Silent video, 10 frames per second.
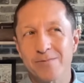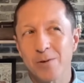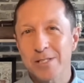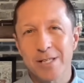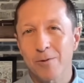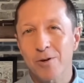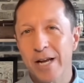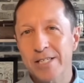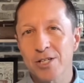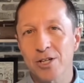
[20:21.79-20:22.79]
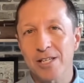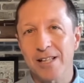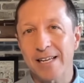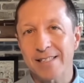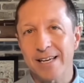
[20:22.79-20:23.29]
what's their rotation looking
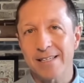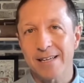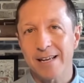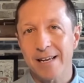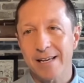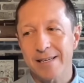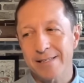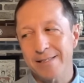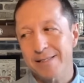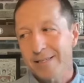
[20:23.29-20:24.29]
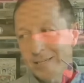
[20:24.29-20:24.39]
like then? And